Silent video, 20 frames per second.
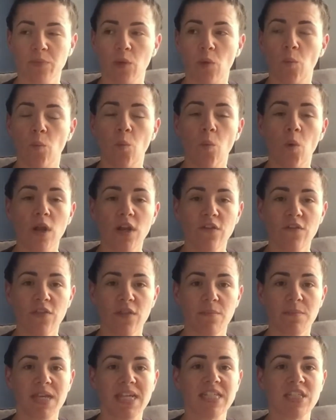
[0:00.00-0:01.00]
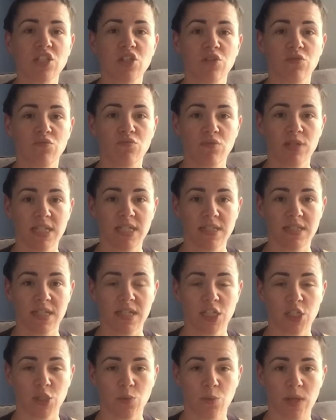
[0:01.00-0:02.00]
One of them is to
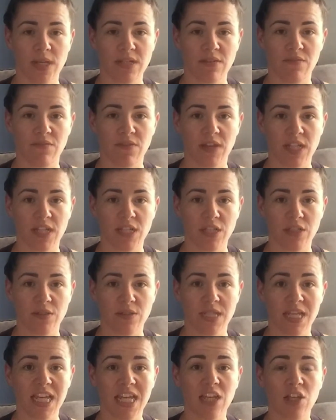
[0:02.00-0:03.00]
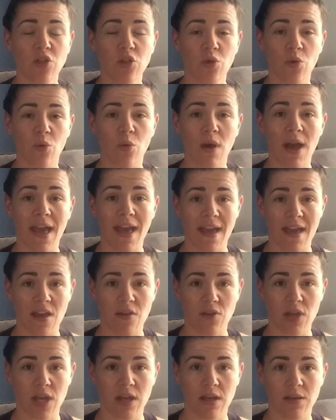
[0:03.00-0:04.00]
research wedding venues in your
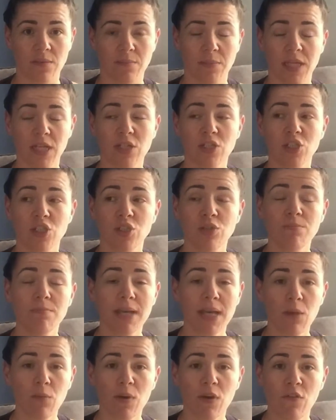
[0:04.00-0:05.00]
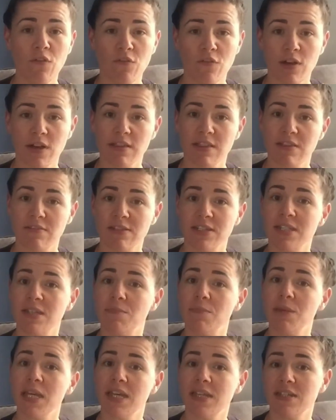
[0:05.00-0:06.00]
area, because you may well find there are some
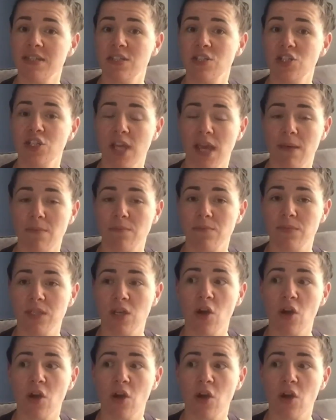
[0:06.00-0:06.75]
hidden gems.